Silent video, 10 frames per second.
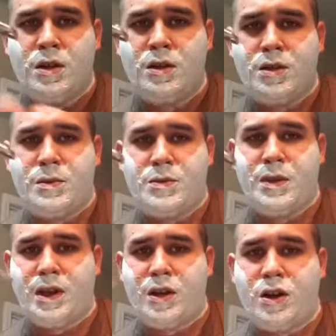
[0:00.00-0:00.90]
It's supposed to be
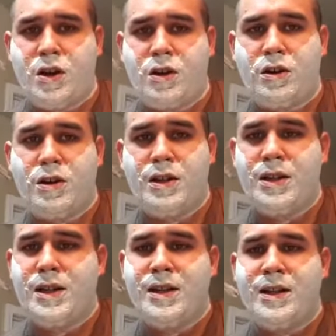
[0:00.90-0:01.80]
like a guard.
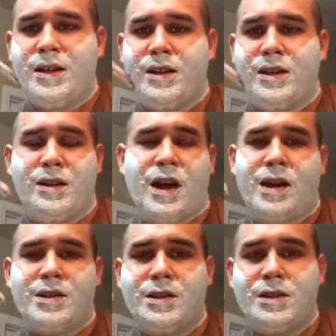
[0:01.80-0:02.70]
It
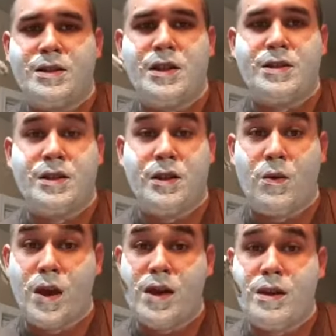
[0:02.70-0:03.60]
honestly just gets in the
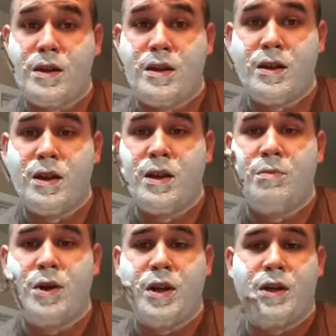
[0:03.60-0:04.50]
way,
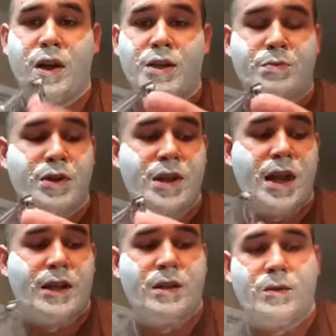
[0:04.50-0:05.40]
but it does
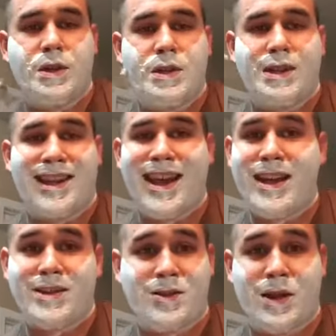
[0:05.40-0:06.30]
protect it when it's in the
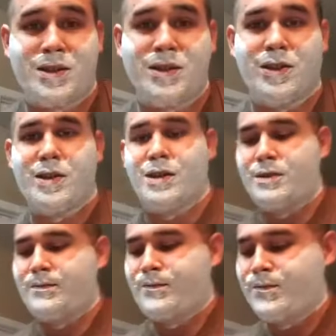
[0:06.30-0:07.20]
case, so that's a good thing.
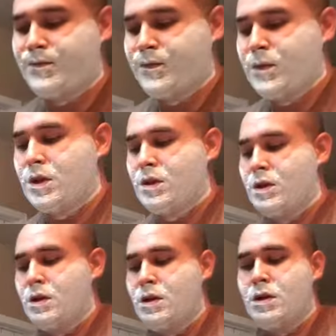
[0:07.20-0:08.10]

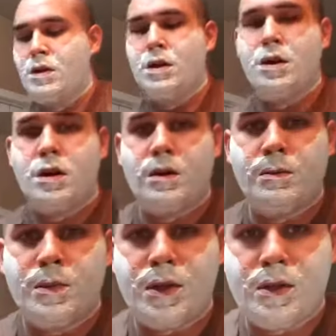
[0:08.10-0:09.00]
But I
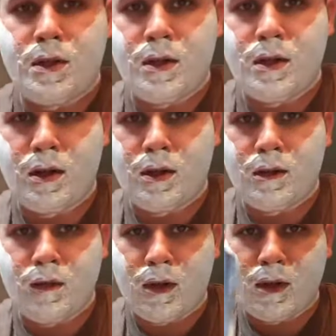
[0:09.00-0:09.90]
don't know
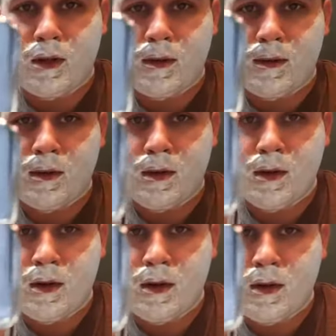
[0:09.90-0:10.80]
if
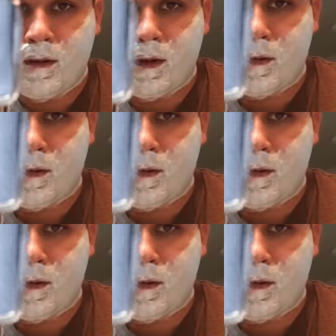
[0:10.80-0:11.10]
it'll